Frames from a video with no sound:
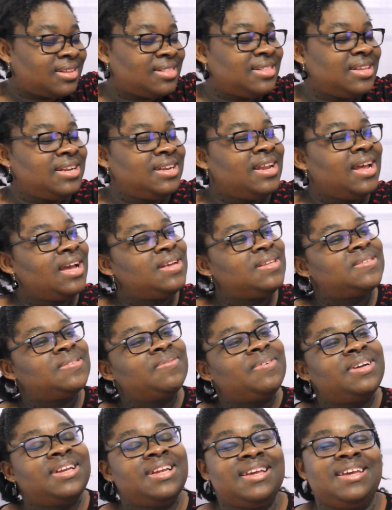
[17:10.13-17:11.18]
The next
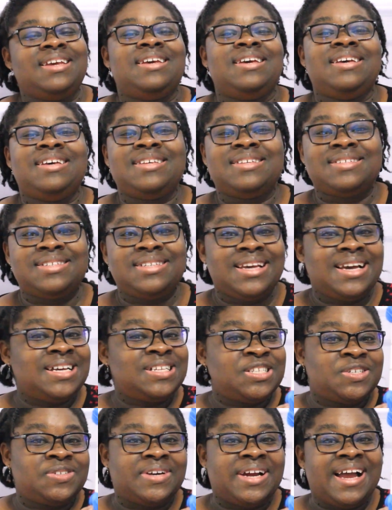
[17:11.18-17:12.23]
one is
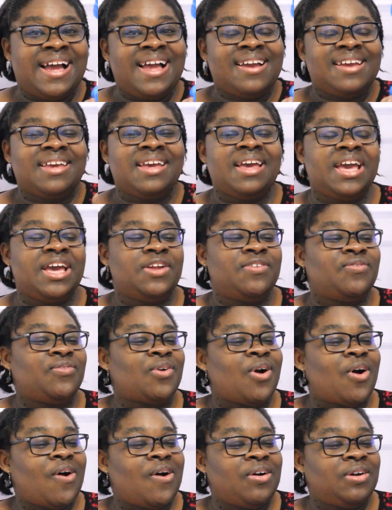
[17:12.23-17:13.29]
Tesseract, and
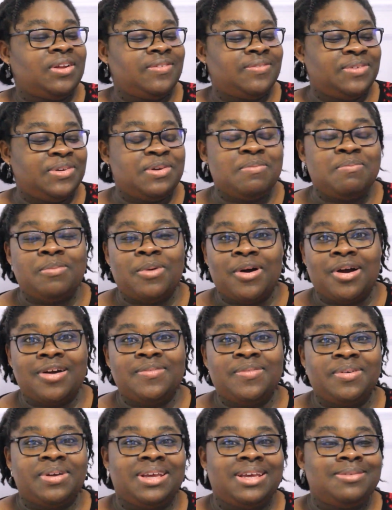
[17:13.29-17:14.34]
for all of you
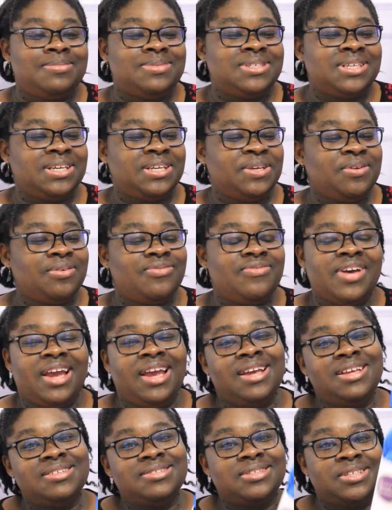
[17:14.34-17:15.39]
Marvel MCU
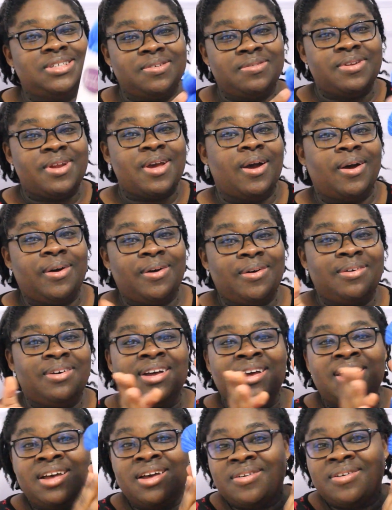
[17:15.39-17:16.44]
fans, you
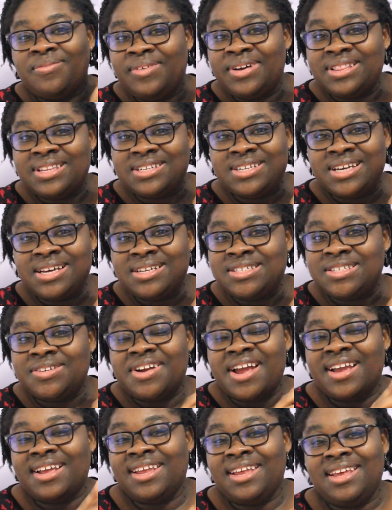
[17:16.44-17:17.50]
know what the
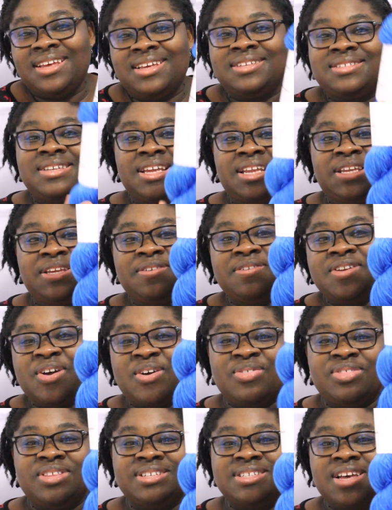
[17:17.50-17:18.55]
Tesseract is, and you
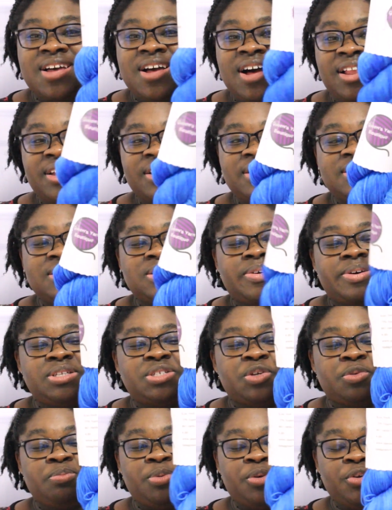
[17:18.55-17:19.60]
know this color. So
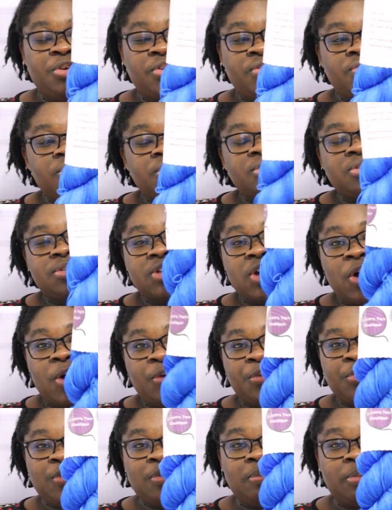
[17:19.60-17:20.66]
it's a beautiful
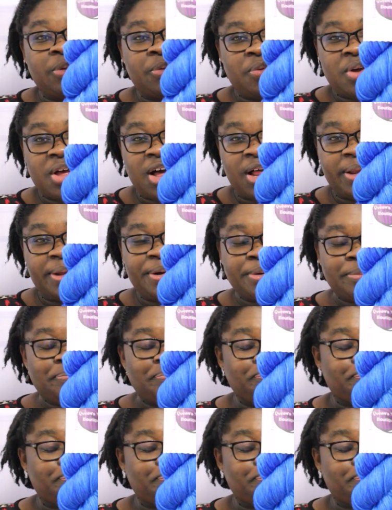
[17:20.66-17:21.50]
tonal blue color.